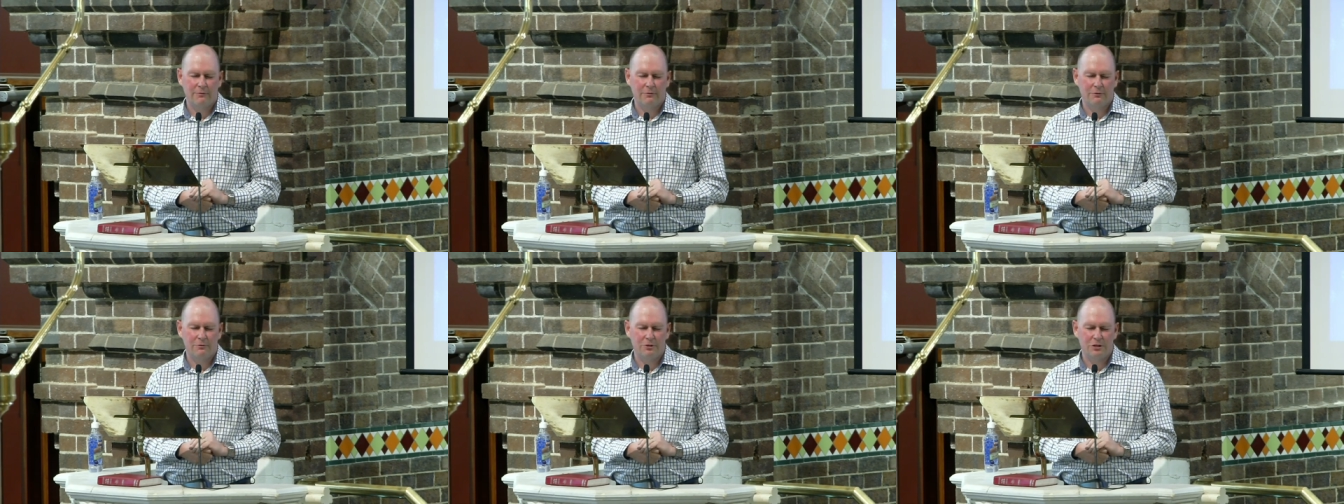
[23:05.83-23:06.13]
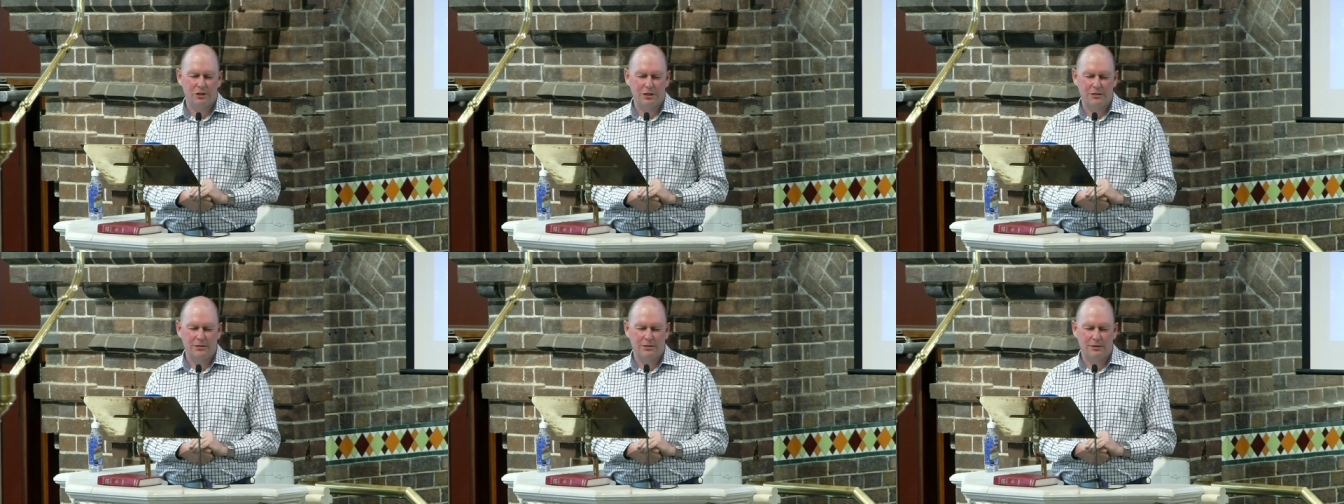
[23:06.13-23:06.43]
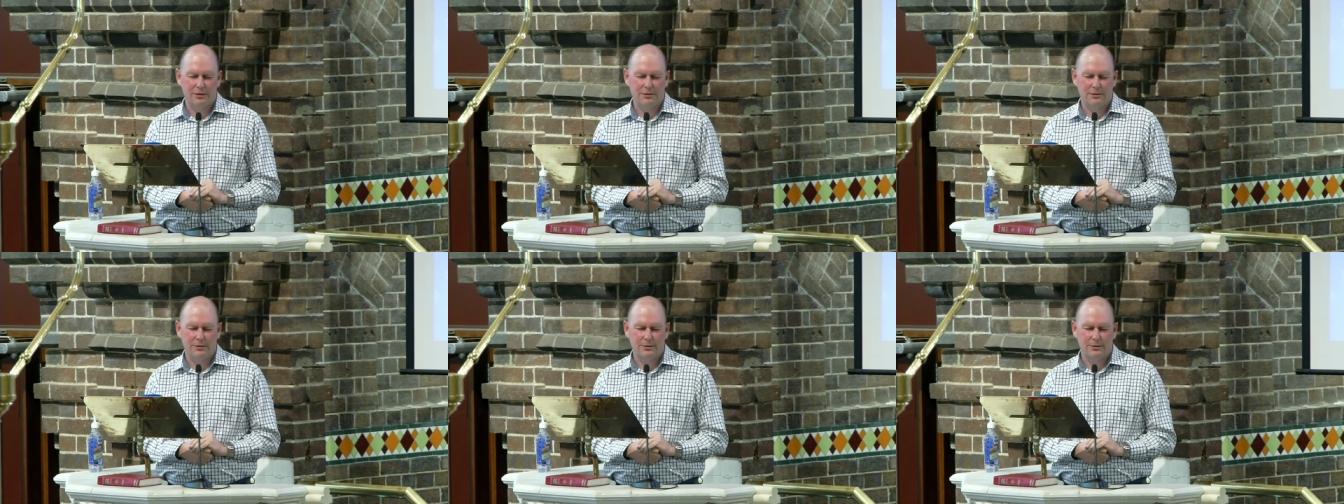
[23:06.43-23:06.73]
of
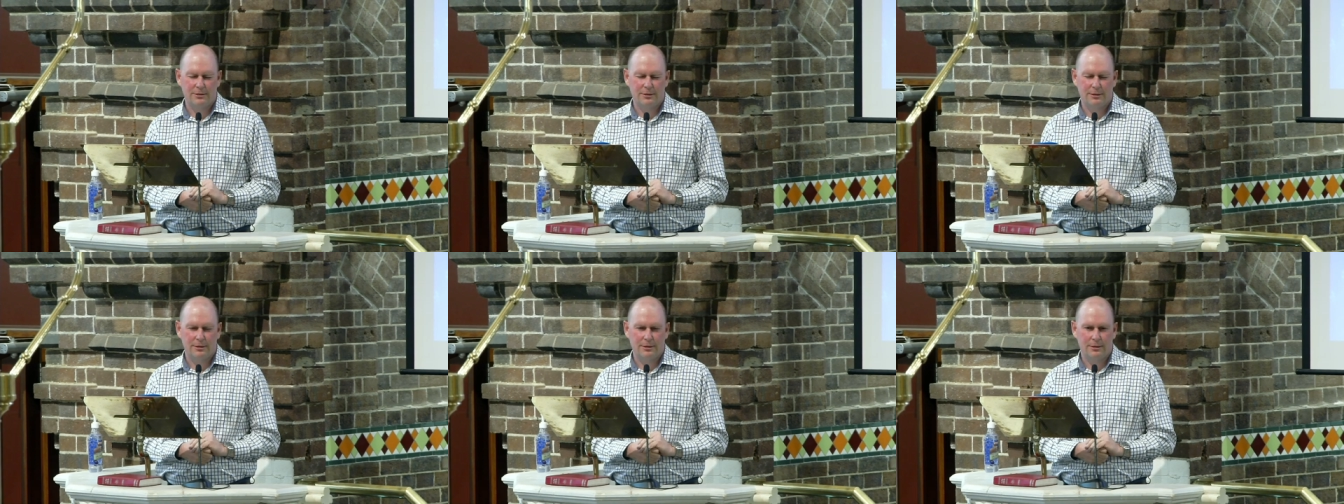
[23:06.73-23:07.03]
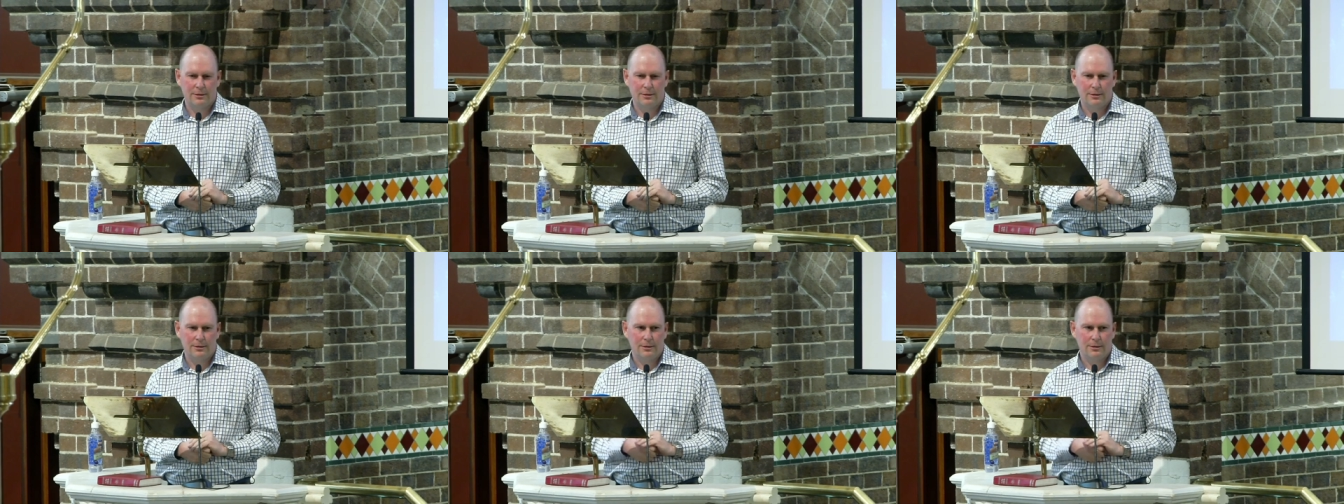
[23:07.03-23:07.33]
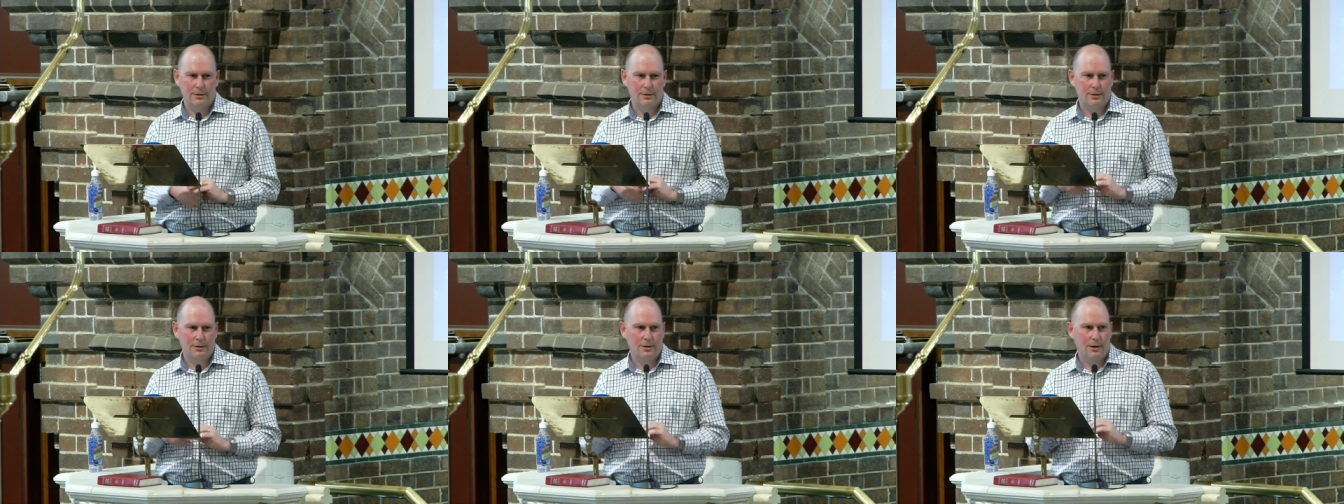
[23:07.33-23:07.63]
Jesus.
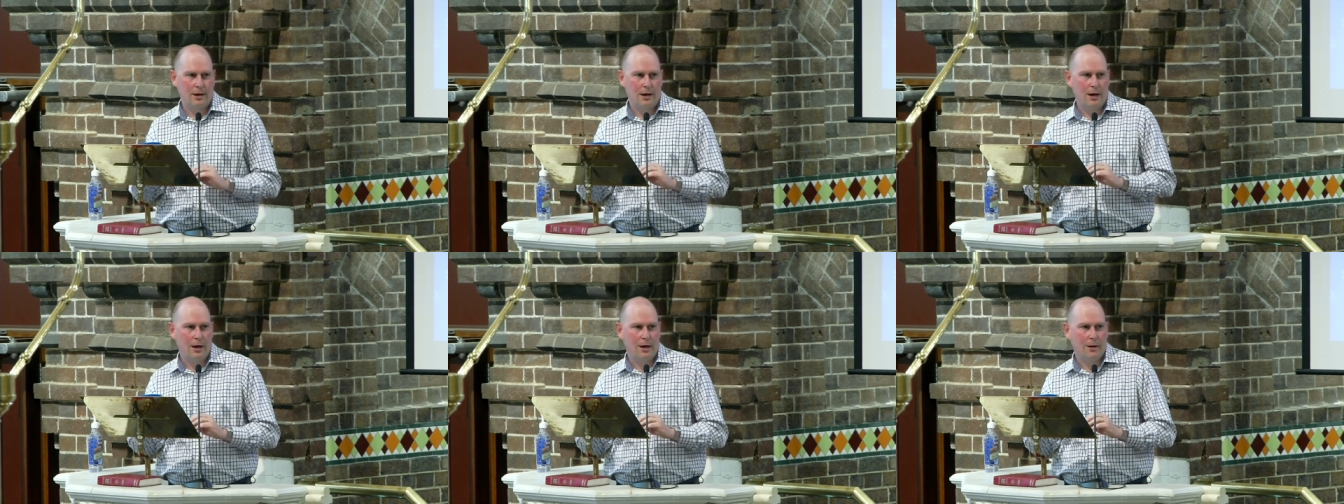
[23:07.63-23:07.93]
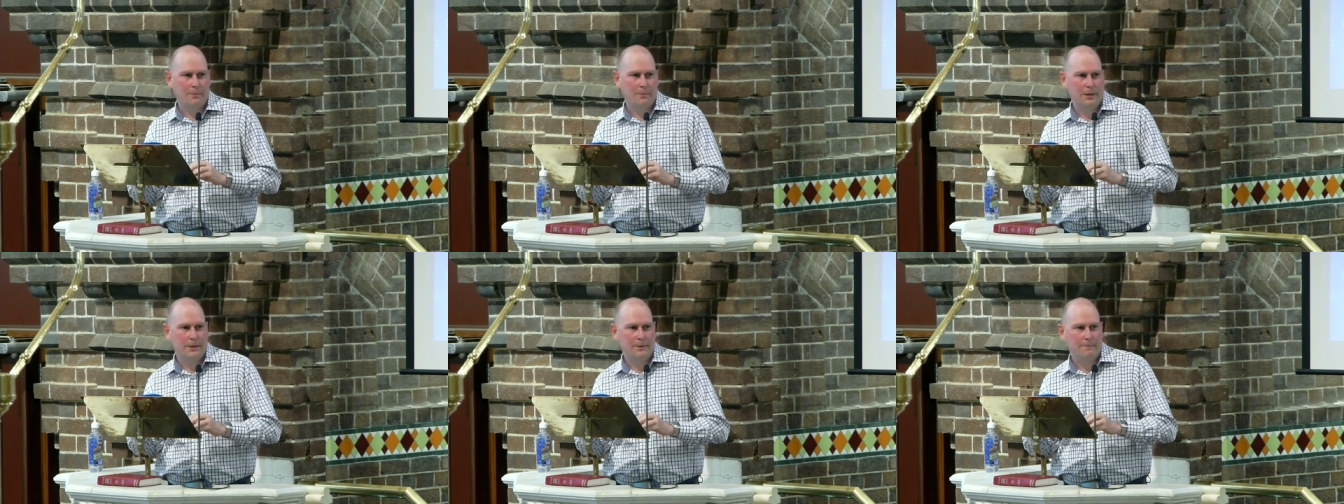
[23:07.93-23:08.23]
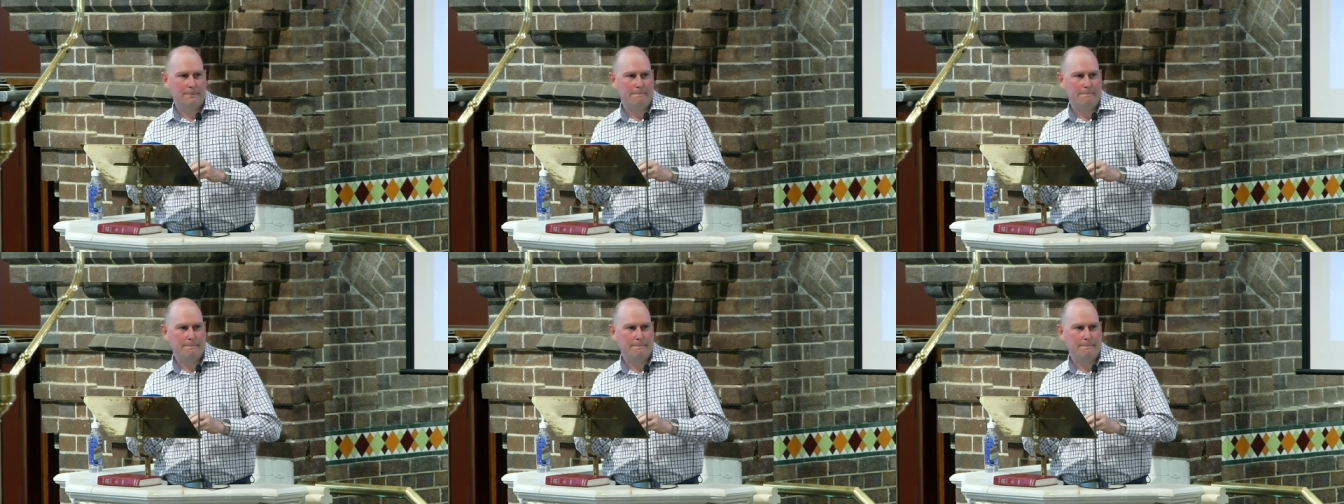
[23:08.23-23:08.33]
Amen.